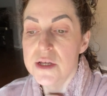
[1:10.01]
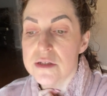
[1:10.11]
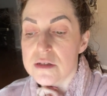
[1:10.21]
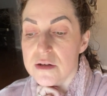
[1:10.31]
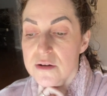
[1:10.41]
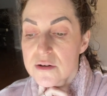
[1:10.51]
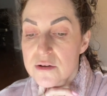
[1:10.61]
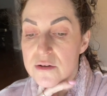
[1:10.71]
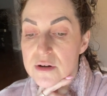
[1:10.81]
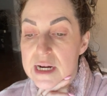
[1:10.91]

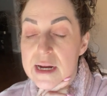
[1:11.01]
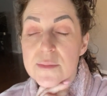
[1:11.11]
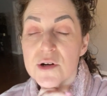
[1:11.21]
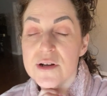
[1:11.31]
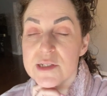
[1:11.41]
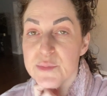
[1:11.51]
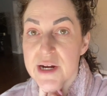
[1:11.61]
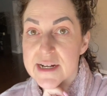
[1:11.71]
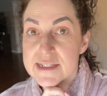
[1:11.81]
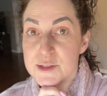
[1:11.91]
So I'm going to
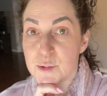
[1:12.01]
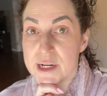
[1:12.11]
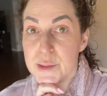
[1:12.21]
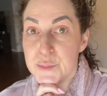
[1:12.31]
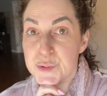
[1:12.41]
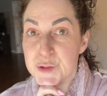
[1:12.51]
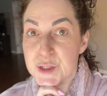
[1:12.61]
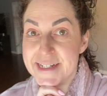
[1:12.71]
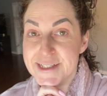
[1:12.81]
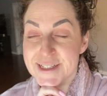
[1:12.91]
practice what I
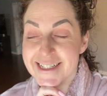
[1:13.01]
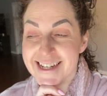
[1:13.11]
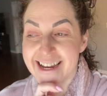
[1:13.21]
preach.